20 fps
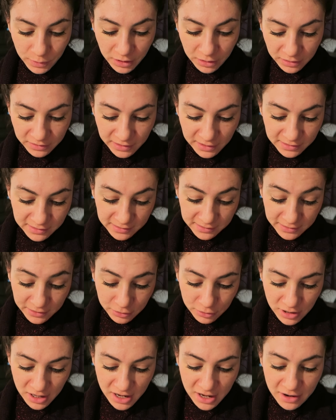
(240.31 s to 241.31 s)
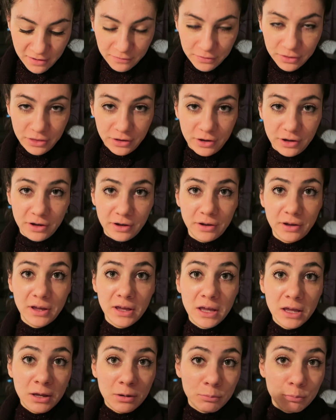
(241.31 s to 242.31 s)
because I still have the
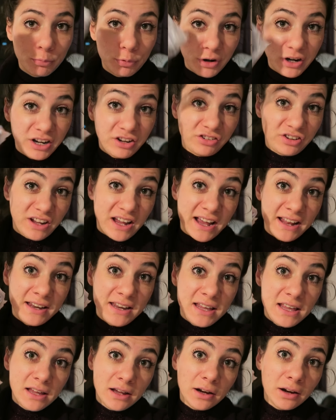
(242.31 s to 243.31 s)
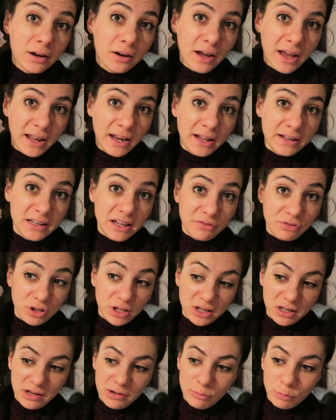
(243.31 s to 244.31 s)
British candy here, and I
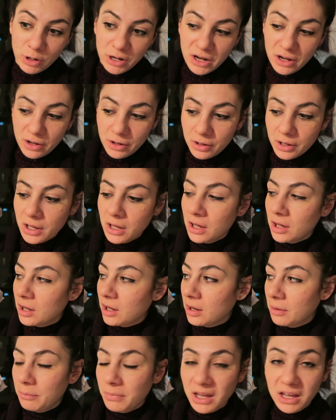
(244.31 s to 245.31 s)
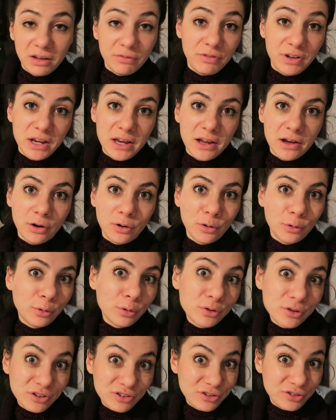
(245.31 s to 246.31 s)
definitely want to make a
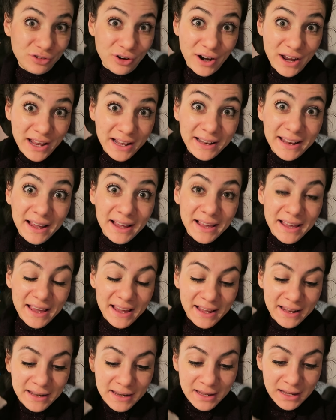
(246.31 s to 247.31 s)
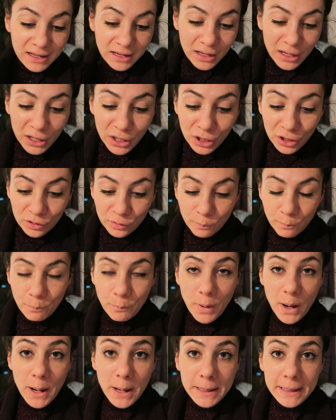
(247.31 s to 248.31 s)
video trying that candy,
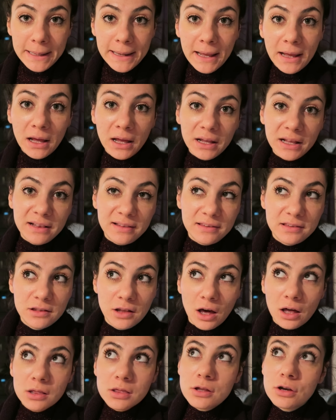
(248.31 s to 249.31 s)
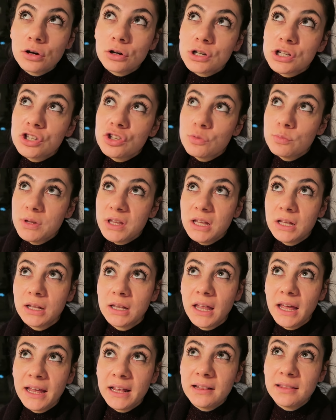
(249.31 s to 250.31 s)
but it's not going to be
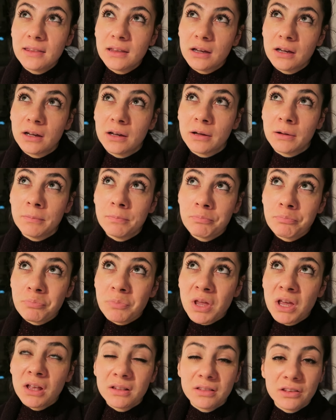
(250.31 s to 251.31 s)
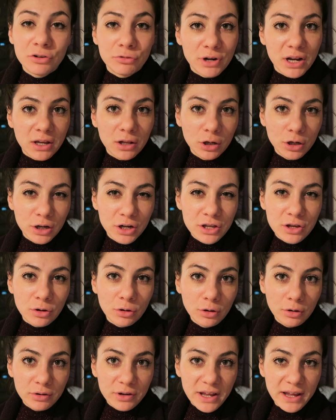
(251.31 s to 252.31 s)
like the regular
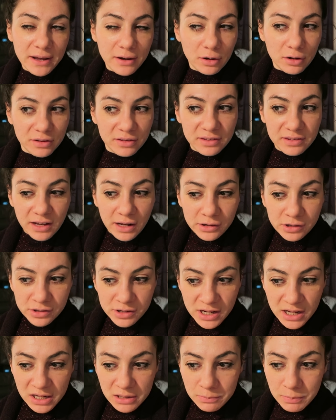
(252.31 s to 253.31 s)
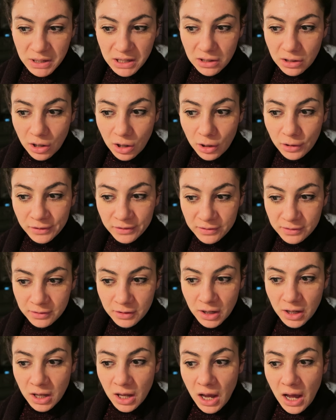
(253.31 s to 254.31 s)
YOLO day on Saturday,
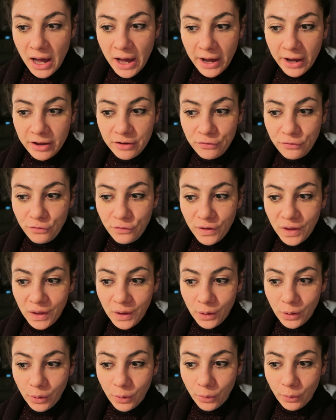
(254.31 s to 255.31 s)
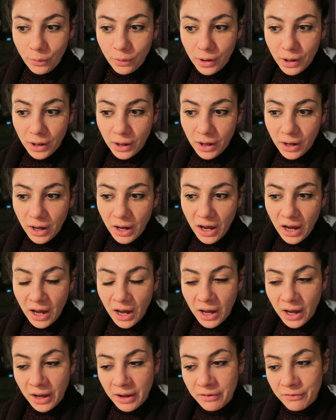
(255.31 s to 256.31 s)
because I feel
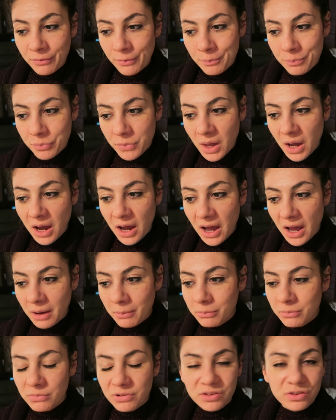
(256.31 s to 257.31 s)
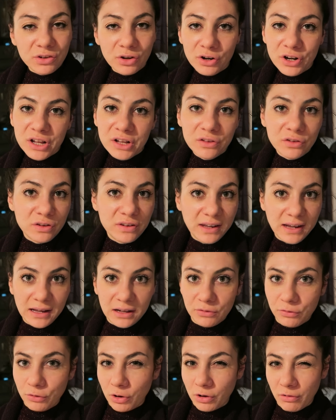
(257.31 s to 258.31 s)
I'm starting to
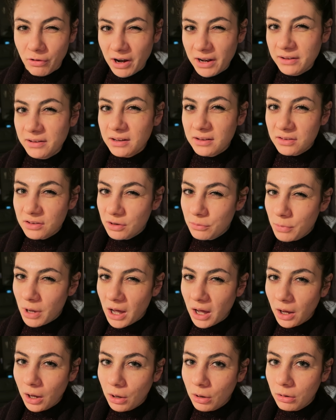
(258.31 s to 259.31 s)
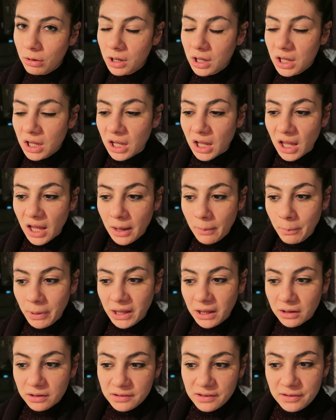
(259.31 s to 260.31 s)
take it for granted somehow, and
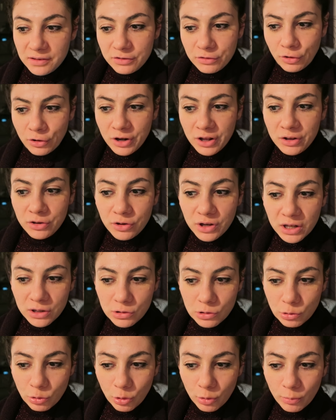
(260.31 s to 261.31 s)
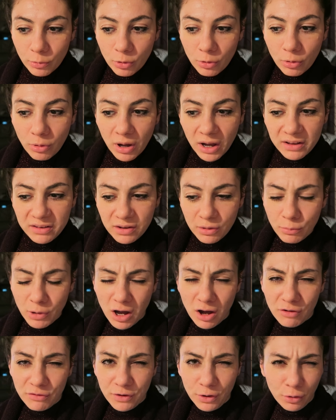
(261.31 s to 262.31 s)
because it's starting to get normal, I
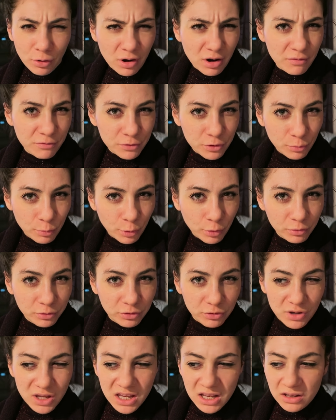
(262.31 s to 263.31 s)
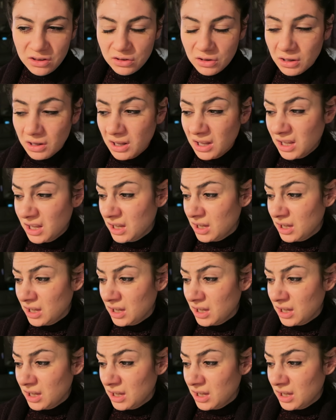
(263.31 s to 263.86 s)
somehow feel comfortable to eat